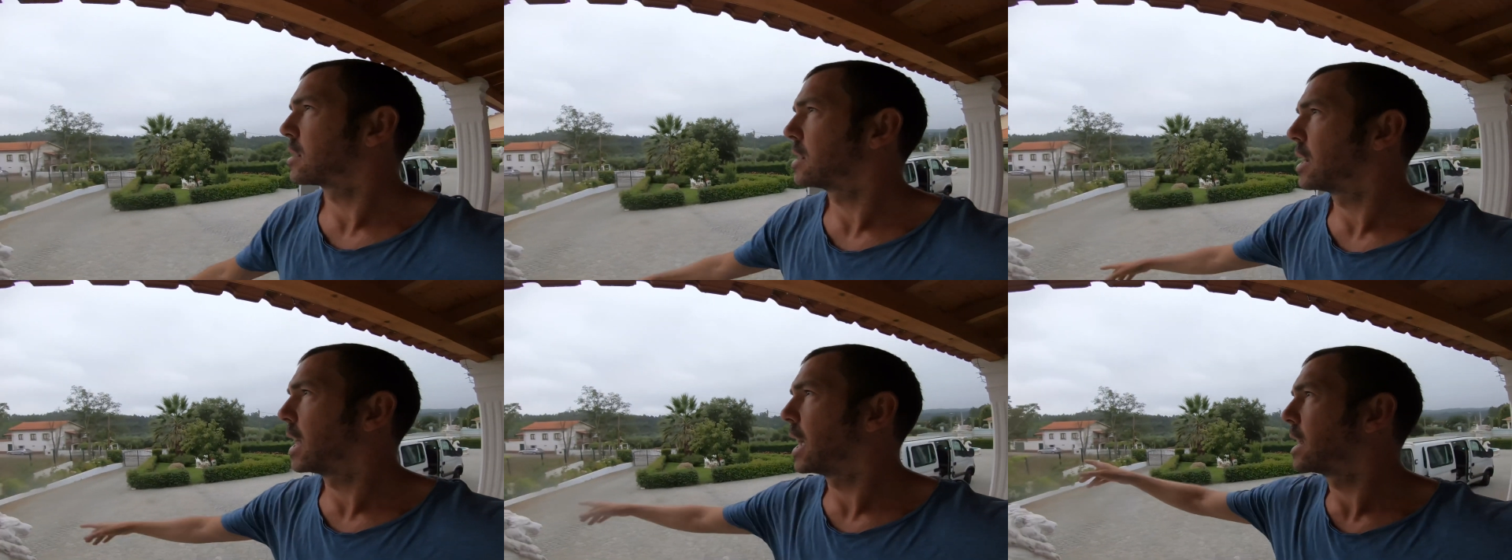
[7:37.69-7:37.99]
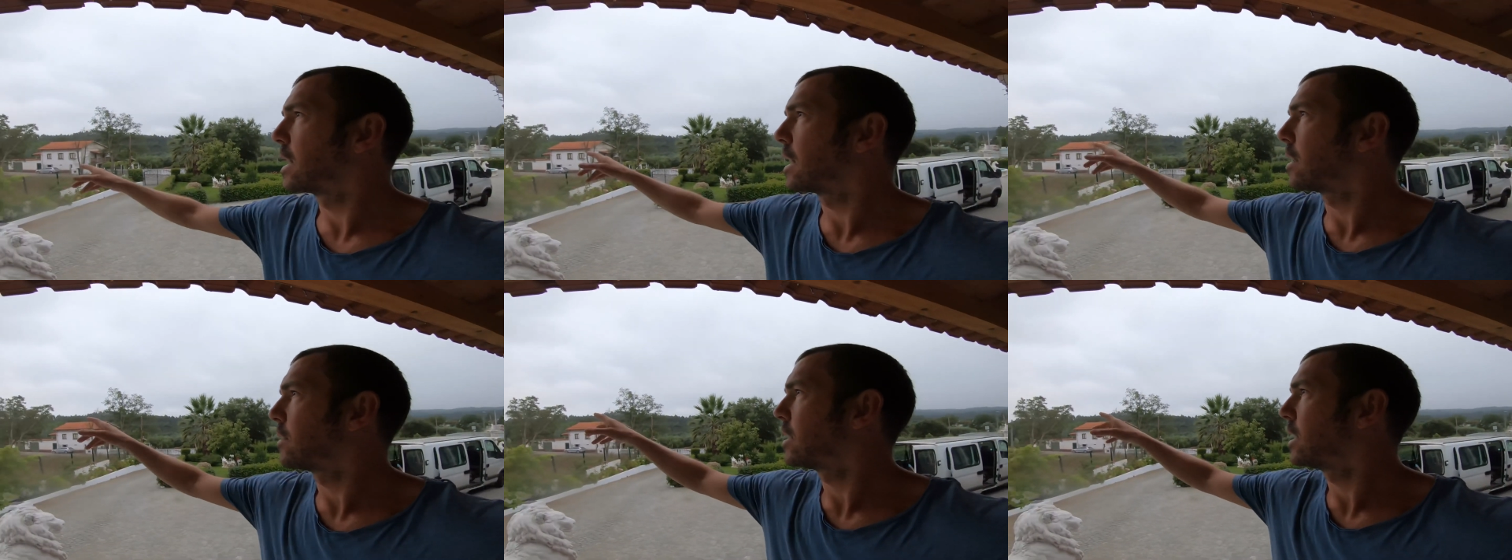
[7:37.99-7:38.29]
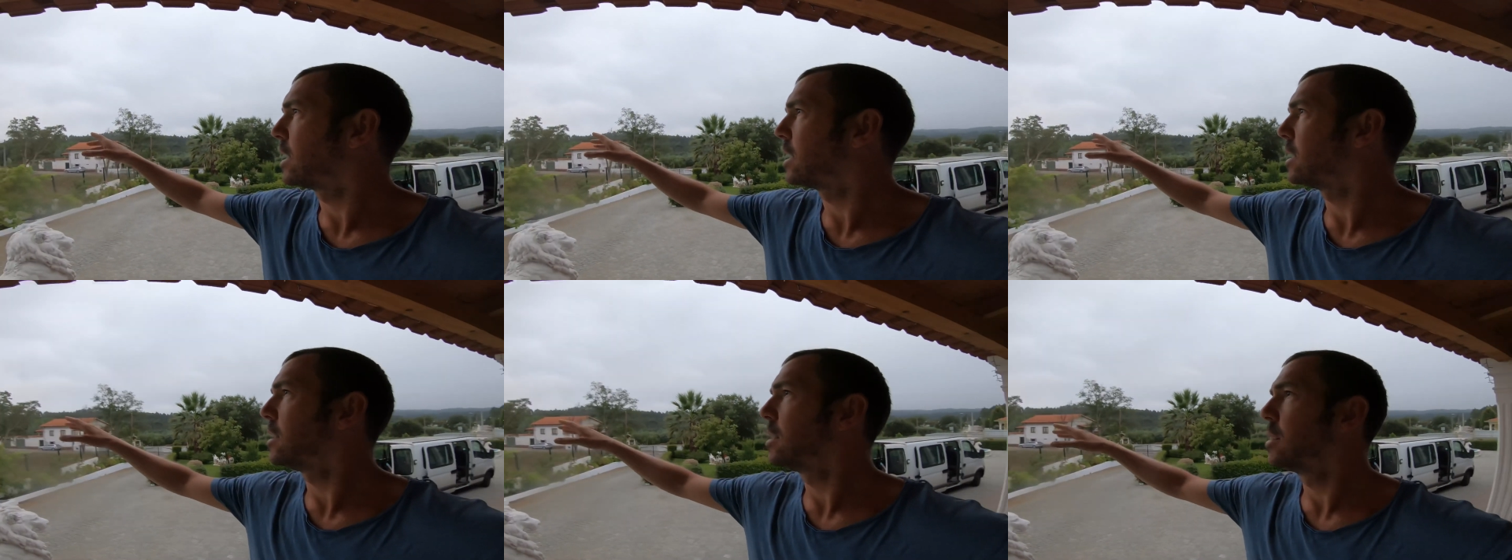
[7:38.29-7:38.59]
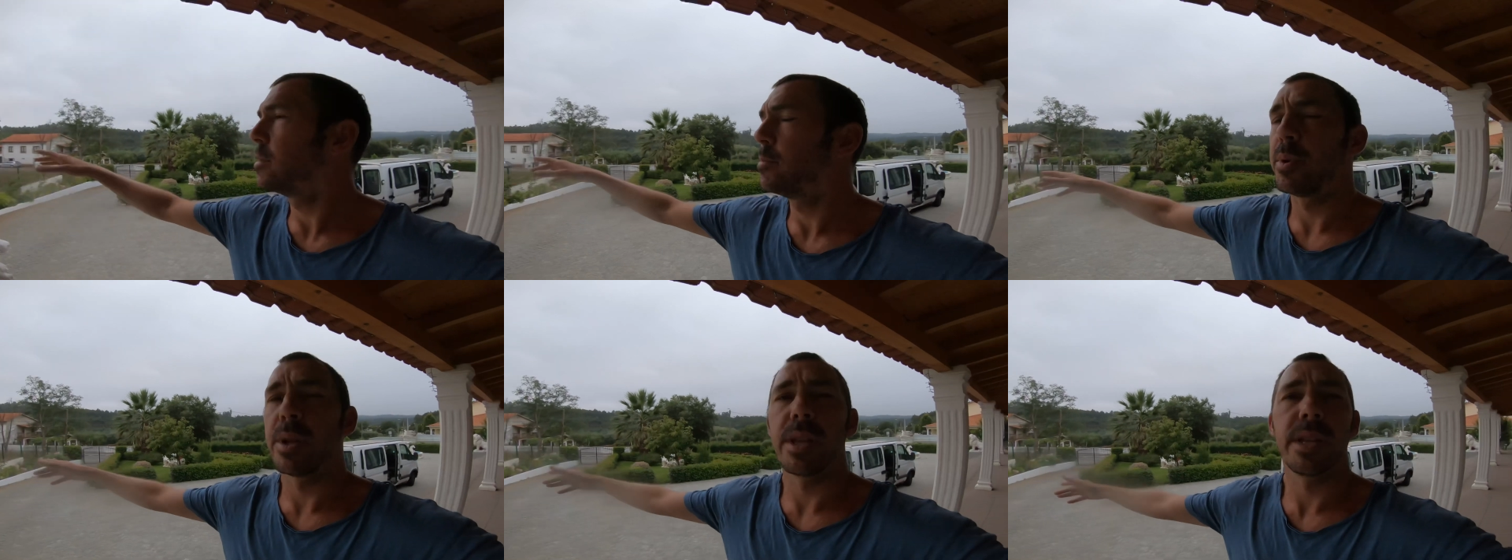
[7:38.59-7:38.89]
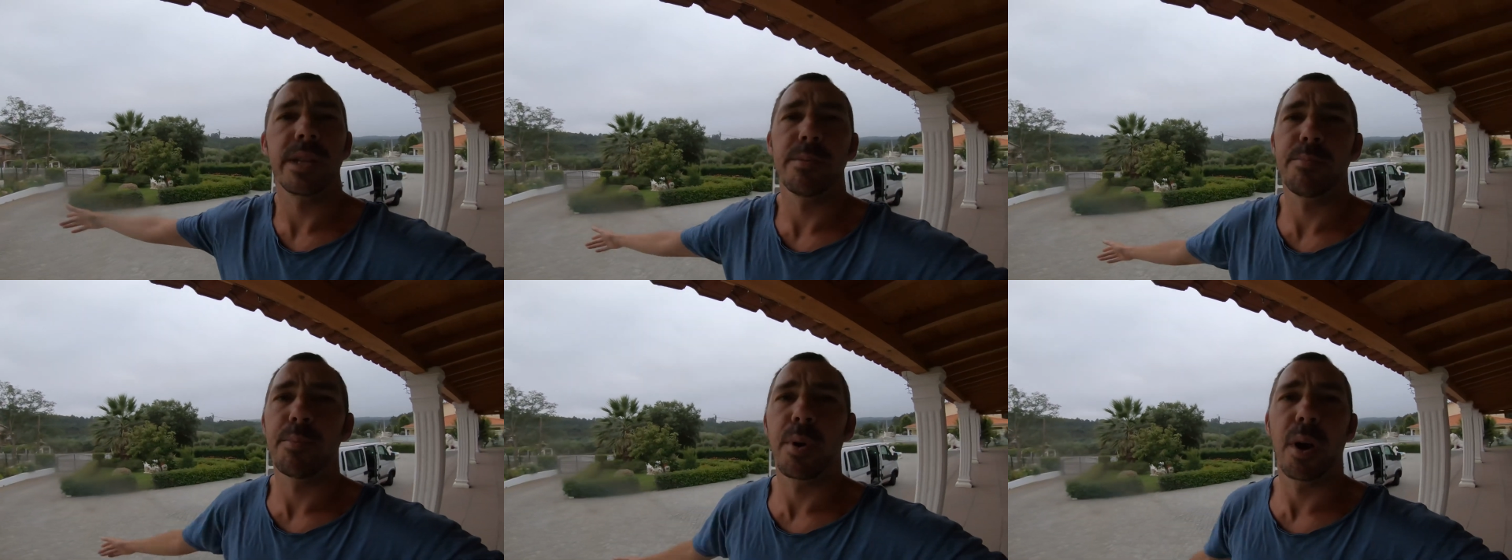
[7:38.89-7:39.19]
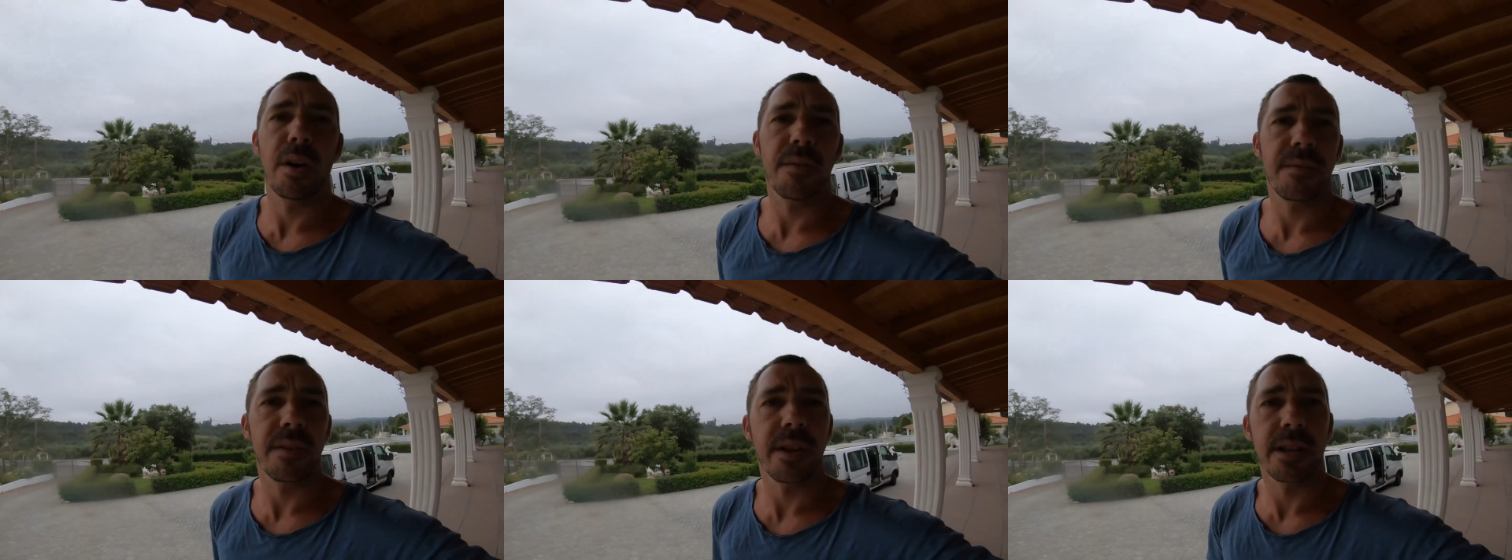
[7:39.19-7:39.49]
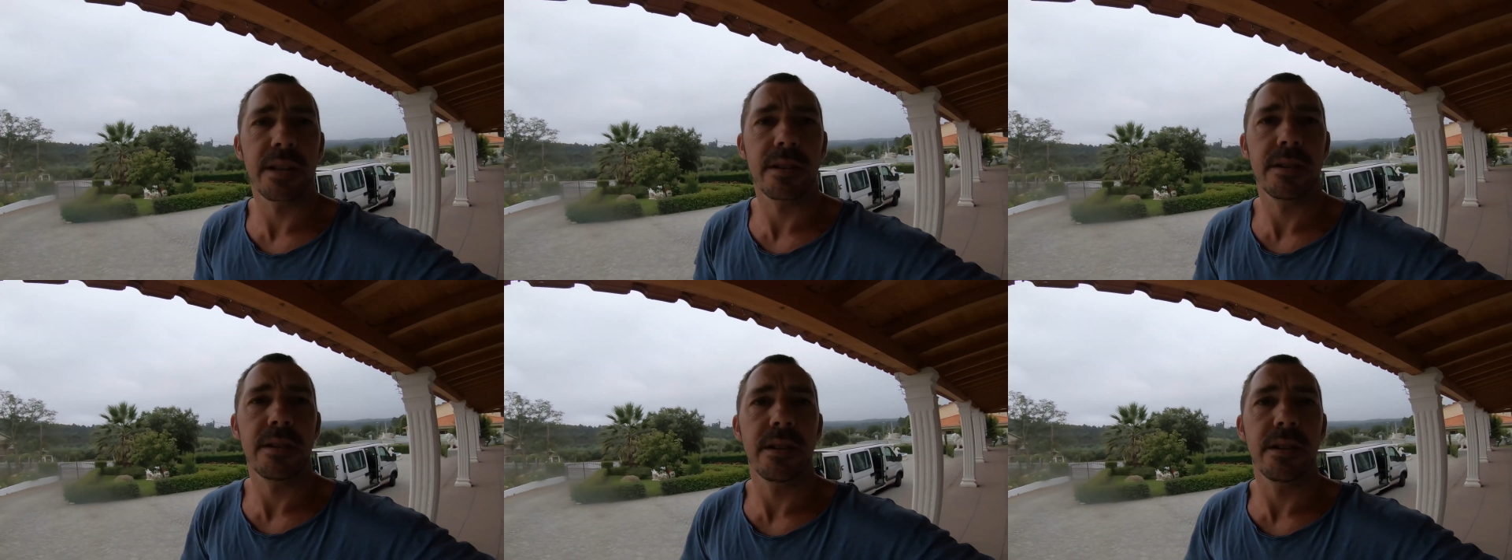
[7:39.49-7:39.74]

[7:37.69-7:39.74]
I'm gonna head out there, but this is perfect.